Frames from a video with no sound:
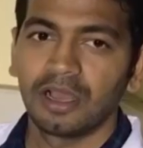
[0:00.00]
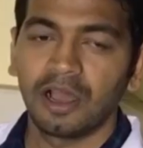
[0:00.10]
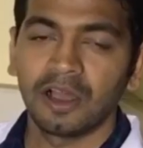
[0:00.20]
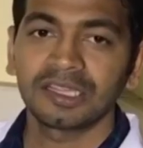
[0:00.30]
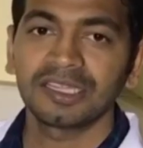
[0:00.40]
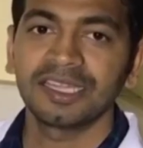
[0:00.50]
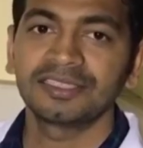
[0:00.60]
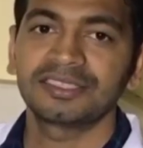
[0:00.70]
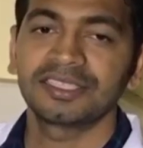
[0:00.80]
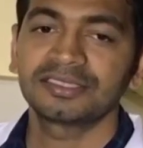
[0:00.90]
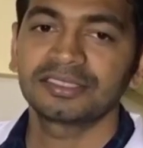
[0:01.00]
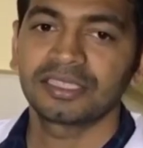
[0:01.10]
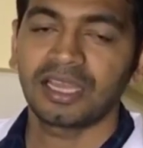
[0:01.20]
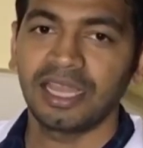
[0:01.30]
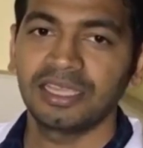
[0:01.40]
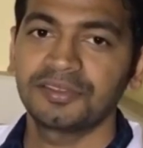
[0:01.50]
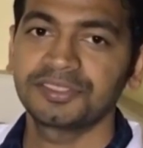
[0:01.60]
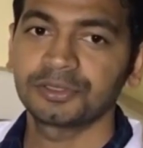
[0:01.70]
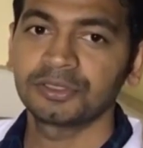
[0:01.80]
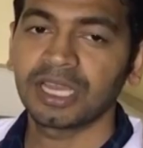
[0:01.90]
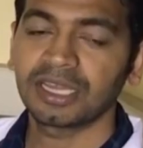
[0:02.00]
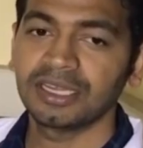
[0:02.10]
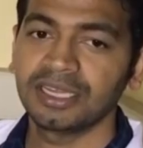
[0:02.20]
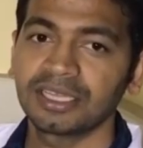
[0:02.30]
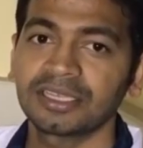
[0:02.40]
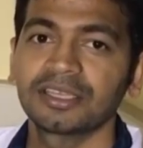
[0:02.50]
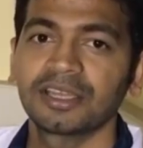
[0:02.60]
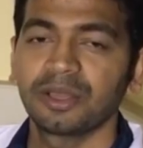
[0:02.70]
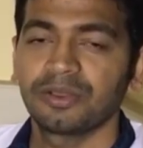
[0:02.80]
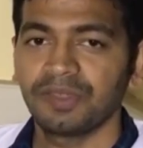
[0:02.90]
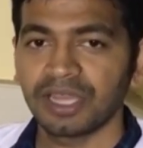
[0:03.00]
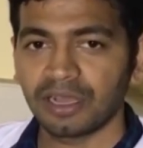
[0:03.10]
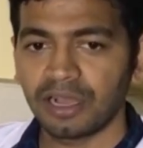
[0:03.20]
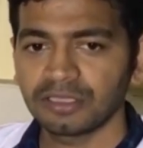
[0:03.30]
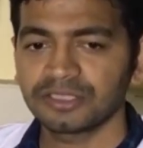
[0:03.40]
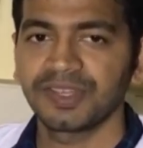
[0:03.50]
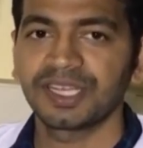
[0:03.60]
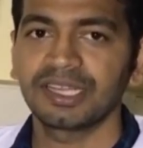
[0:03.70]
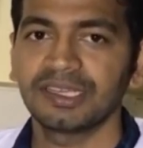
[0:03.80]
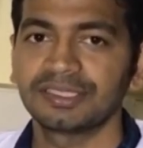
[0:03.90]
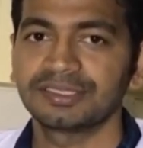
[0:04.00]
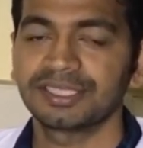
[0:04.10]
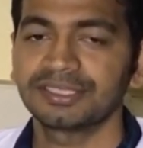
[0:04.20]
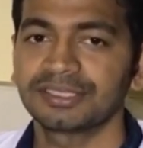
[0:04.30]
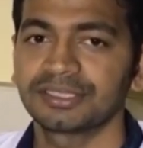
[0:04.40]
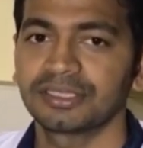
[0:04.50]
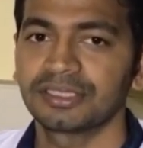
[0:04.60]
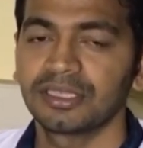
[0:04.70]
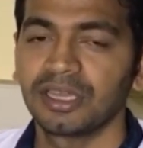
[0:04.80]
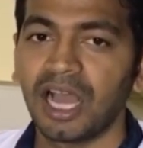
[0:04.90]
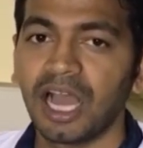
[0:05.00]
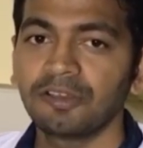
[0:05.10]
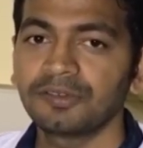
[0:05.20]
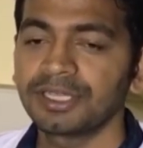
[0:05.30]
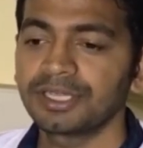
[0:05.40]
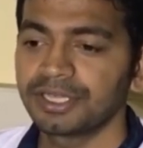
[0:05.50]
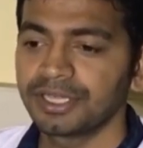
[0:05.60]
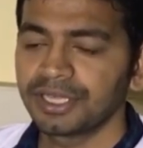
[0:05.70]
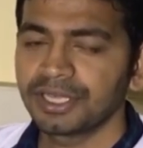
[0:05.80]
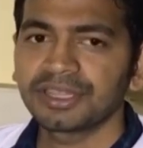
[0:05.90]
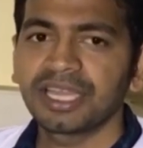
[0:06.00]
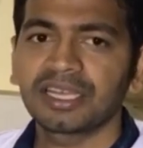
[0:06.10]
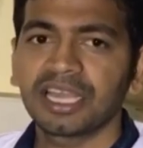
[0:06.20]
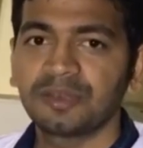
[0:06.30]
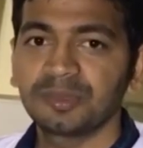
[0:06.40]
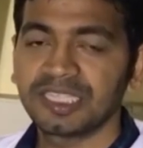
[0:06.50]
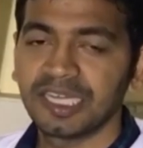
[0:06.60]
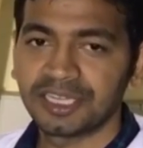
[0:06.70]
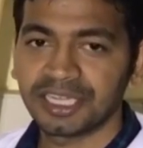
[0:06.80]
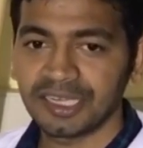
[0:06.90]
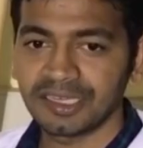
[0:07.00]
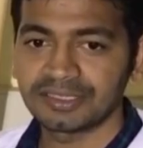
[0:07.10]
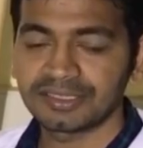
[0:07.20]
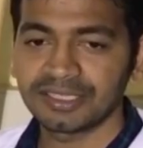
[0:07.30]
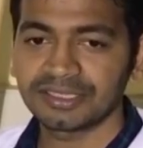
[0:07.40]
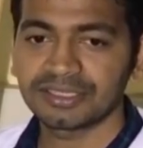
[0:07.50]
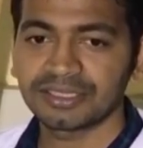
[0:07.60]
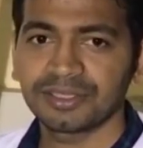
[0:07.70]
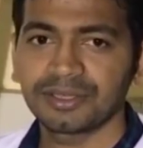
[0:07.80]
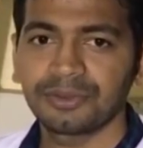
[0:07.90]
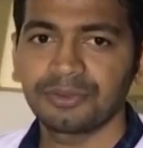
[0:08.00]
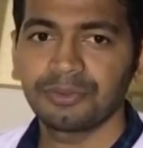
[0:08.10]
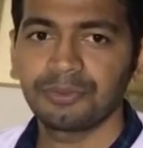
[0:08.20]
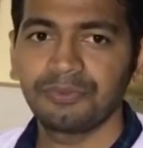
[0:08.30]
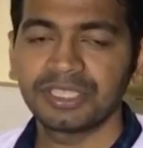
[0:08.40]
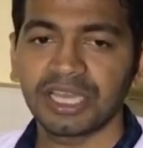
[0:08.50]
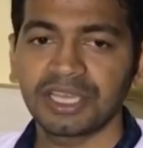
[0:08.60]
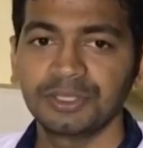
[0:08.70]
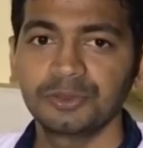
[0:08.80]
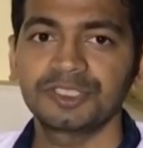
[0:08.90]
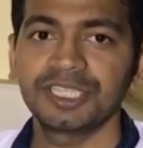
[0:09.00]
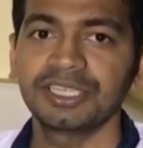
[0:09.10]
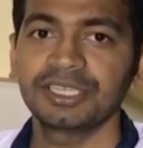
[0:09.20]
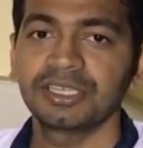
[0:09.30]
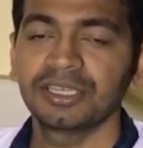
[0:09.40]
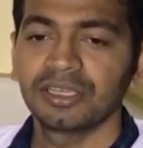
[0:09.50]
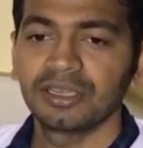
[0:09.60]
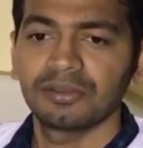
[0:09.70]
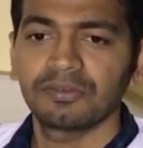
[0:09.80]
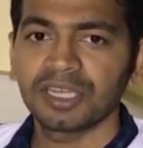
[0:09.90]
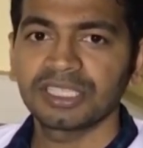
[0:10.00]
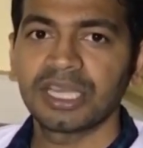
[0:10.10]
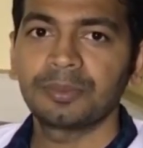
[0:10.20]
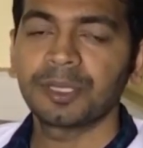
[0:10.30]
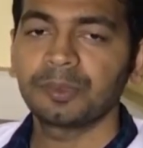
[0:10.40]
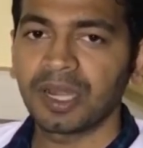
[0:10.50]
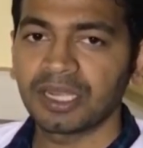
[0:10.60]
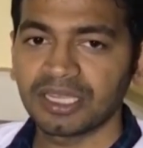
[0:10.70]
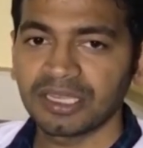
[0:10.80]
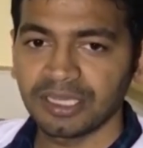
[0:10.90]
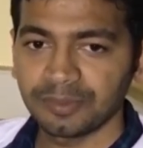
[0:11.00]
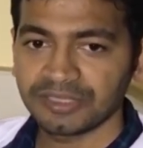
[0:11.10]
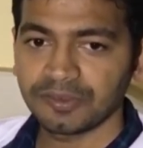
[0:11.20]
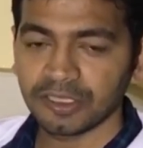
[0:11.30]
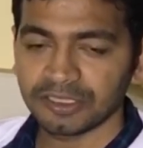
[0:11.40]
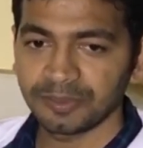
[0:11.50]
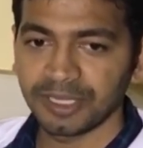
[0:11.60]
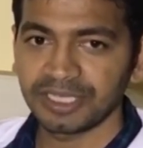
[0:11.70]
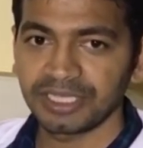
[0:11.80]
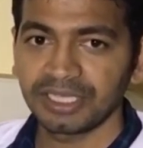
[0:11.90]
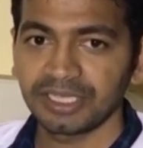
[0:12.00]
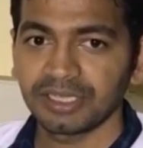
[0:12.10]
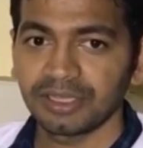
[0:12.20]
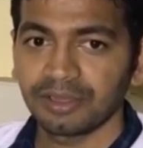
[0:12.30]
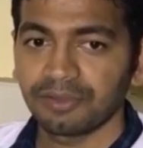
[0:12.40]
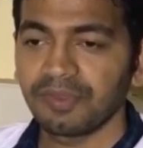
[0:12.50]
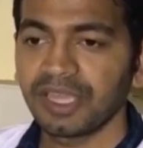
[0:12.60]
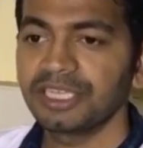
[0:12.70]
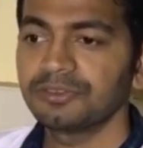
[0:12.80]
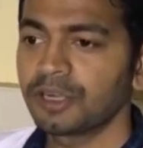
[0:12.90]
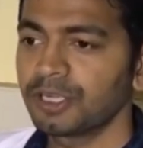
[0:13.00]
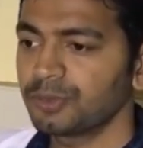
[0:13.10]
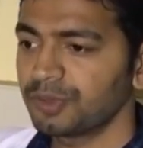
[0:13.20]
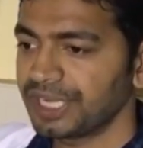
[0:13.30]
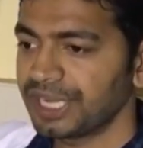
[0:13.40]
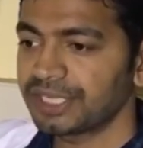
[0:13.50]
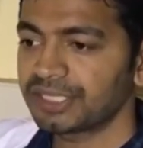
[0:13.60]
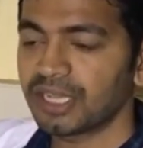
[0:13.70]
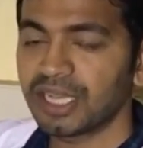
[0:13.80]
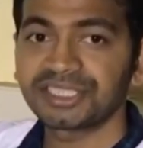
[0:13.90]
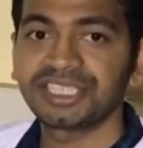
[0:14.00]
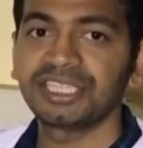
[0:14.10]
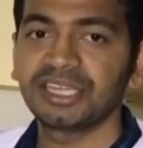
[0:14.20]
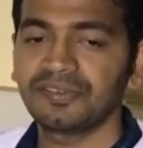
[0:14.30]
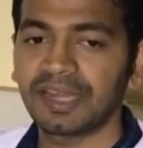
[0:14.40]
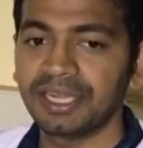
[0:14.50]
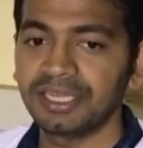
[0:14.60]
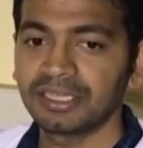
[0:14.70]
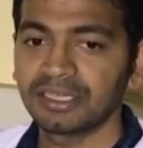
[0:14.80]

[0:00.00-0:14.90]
All the lenses I have shown earlier were all spherical lenses. However, there can be cylindrical lenses which are used in, for example, particle image velocimetry, where you want to create a sheet of light